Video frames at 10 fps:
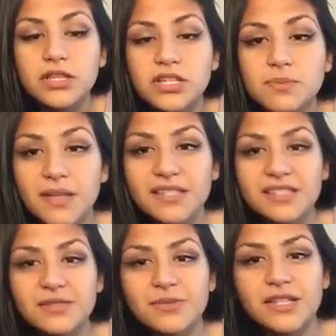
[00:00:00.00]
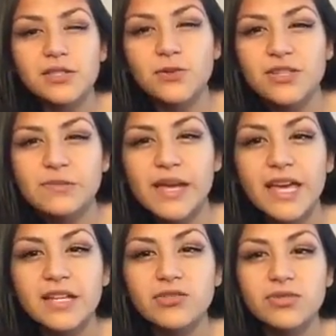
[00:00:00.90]
then my sister was like squeezing my
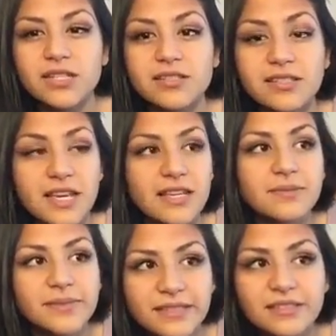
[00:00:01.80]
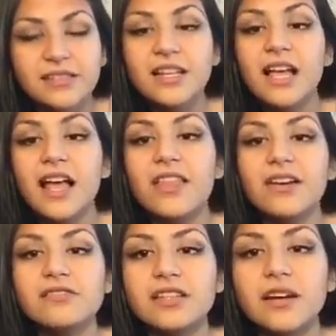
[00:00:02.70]
hand. She was like, say Amanda. And
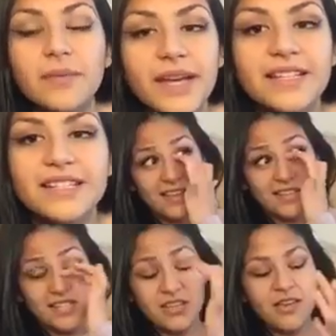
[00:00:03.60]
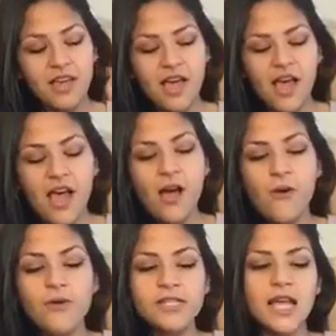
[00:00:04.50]
then I was like, Amanda. She
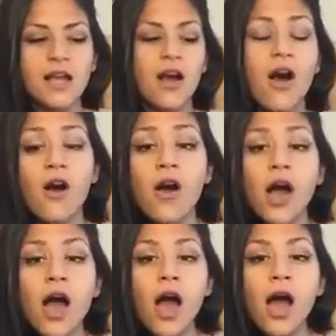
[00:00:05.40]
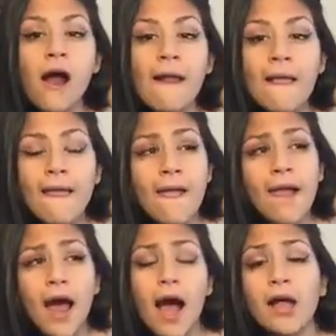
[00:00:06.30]
was like, oh,
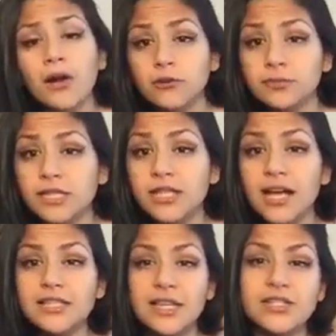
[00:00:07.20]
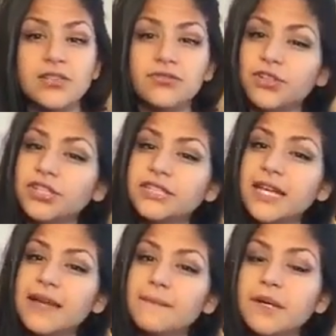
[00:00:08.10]
I hope that's your real
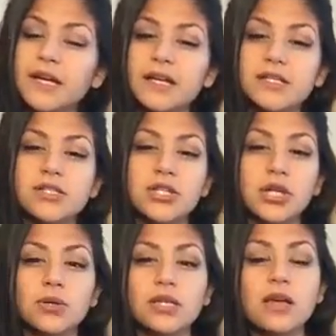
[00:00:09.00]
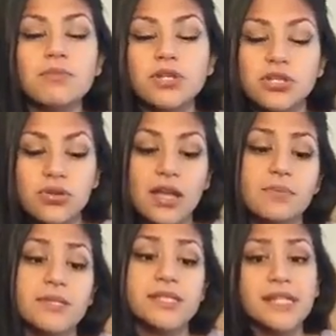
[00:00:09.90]
name, because, you know, I'm just trying
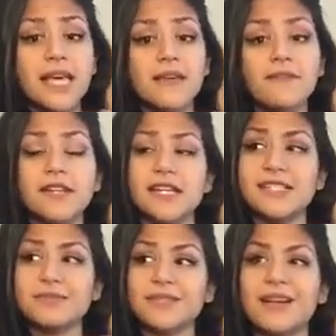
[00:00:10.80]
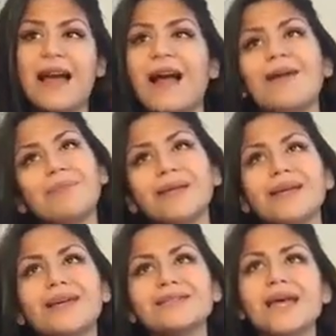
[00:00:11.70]
to be safe in case something
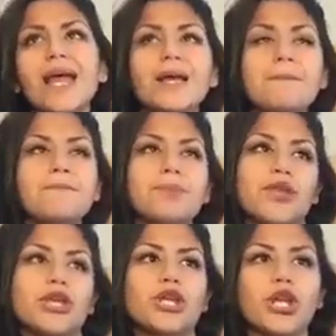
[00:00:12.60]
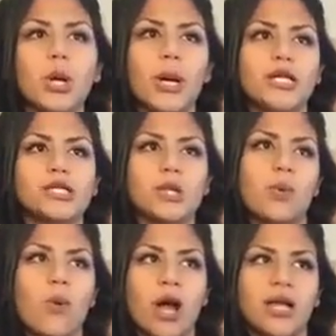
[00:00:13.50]
happens. You know, I
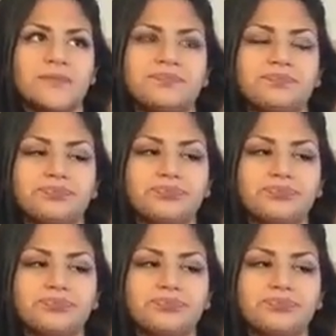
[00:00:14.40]
don't want